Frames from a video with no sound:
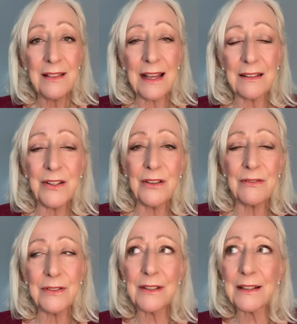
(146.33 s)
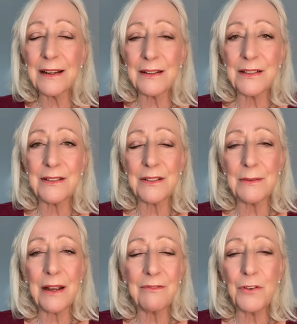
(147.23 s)
That you know, uh,
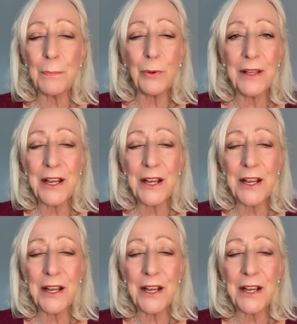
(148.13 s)
uh football